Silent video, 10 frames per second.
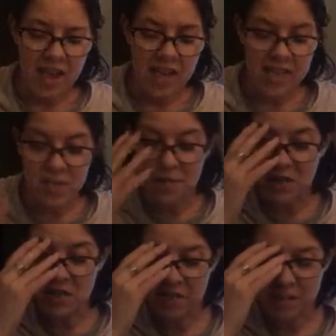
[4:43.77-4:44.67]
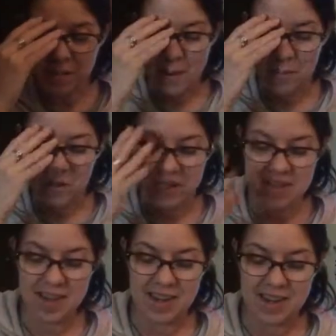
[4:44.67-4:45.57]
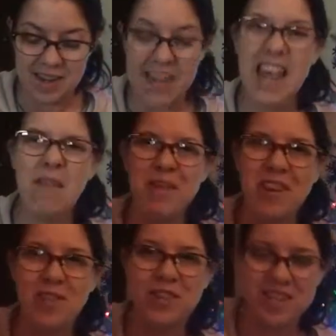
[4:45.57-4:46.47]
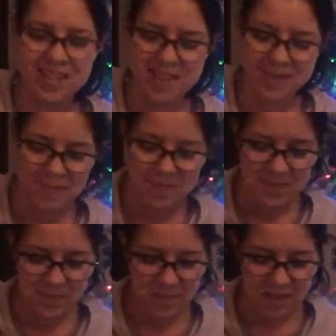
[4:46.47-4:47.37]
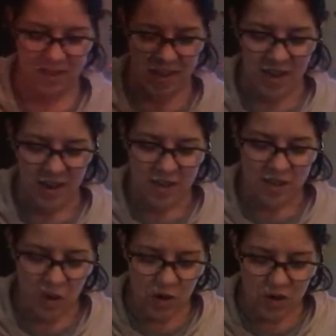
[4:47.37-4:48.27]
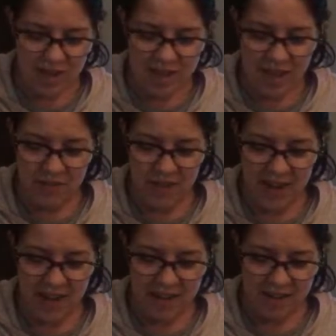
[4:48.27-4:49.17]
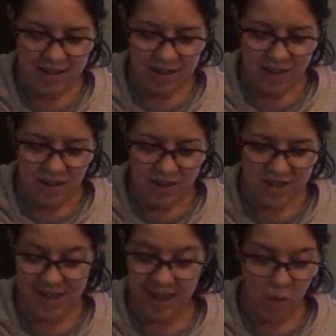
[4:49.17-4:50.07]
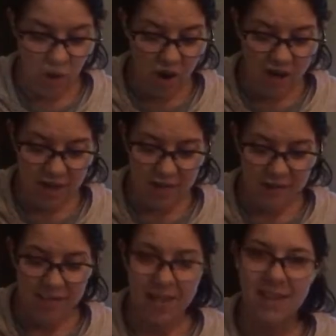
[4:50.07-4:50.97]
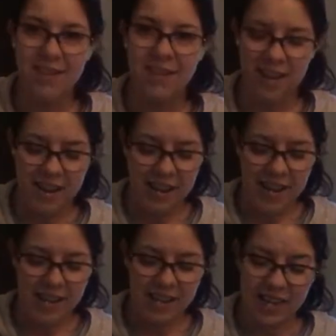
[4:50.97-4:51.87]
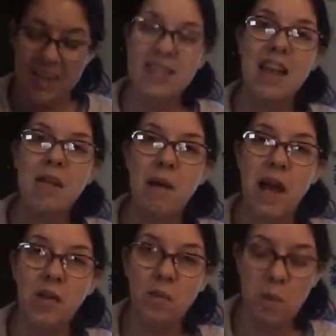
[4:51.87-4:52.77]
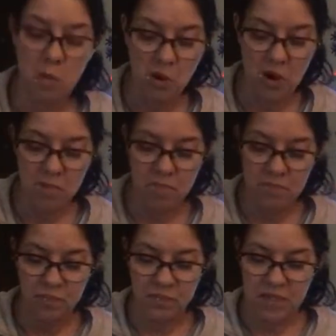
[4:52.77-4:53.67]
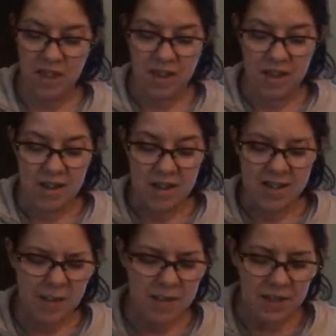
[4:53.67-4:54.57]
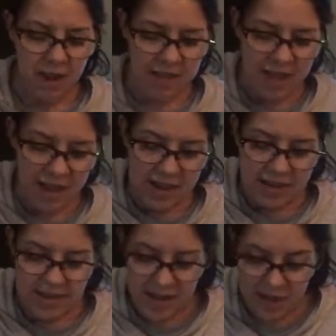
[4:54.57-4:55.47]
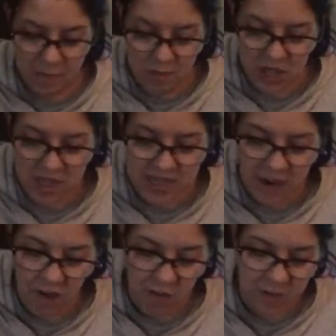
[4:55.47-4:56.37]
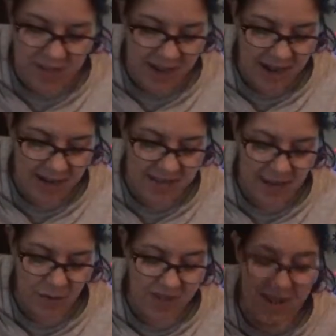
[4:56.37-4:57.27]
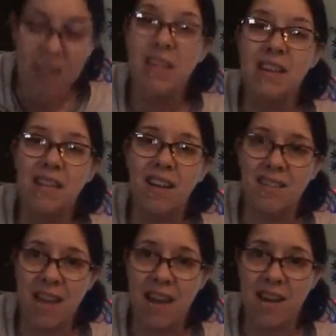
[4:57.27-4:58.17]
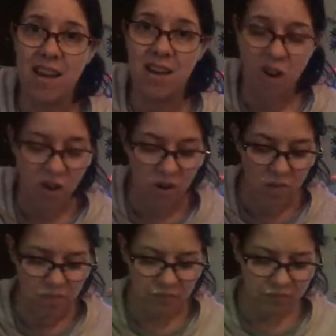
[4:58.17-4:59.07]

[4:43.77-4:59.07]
Especially the Bible, he said. It gave me notions. So you just left, eh? Just set out walking? He leaned his head back, remembering. Something like that, he said, but she could tell from his eyes that it was nothing like that at all.